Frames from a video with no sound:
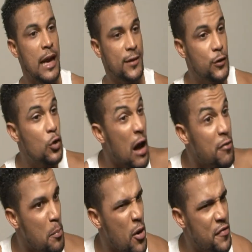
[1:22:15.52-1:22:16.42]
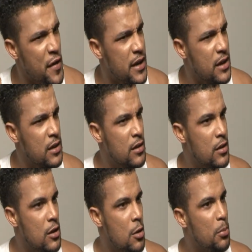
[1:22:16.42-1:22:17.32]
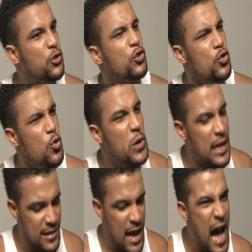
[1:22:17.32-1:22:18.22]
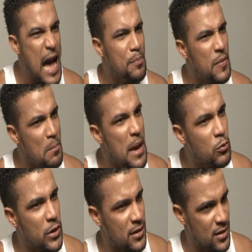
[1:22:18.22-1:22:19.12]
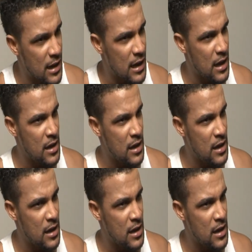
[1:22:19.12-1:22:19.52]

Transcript: Yes, you have a boyfriend. But you know that the man with the thing.